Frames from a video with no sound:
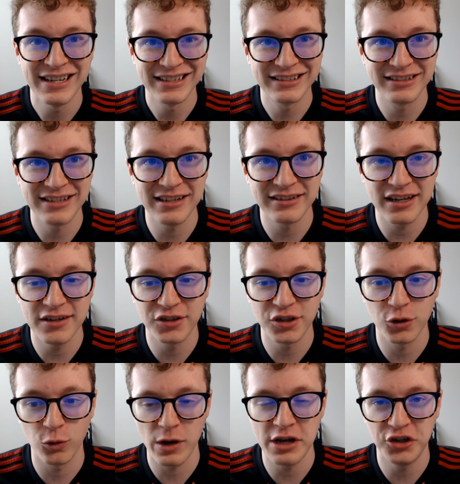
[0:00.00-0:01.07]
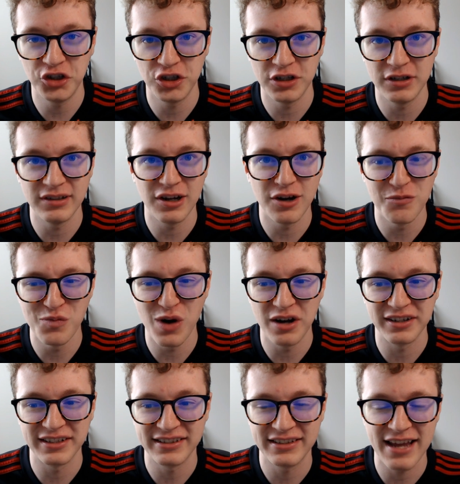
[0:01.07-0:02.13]
since integration
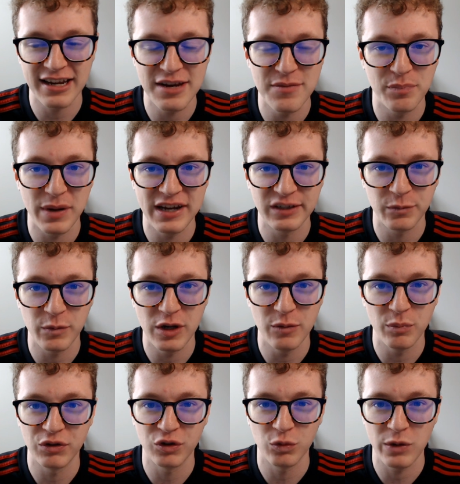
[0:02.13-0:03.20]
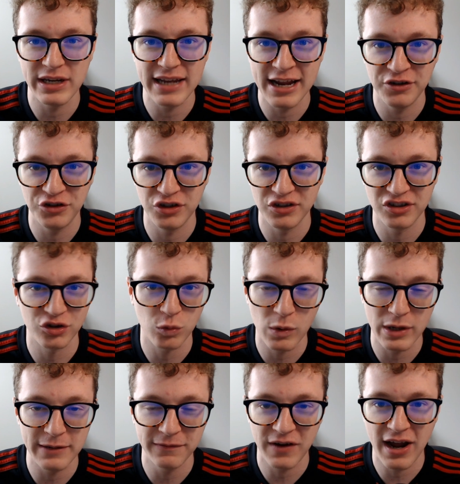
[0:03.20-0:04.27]
among second basemen between ages
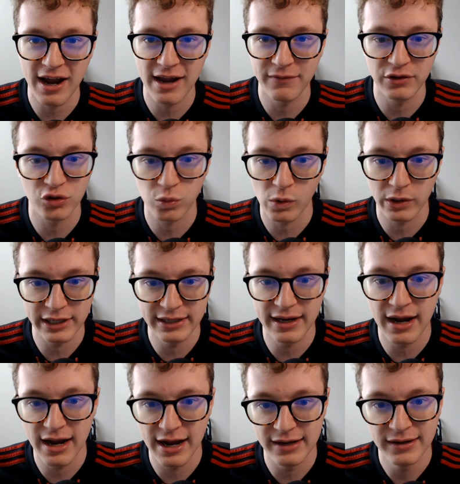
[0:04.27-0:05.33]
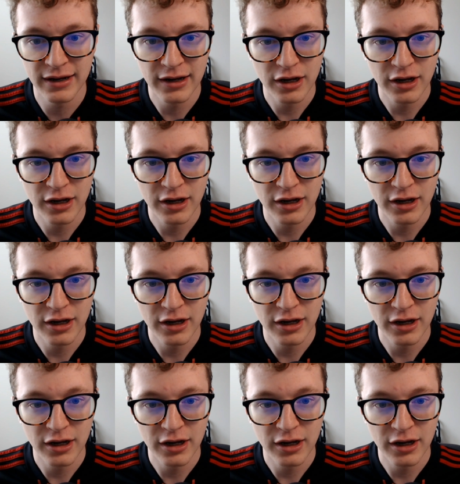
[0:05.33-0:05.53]
25 and 29.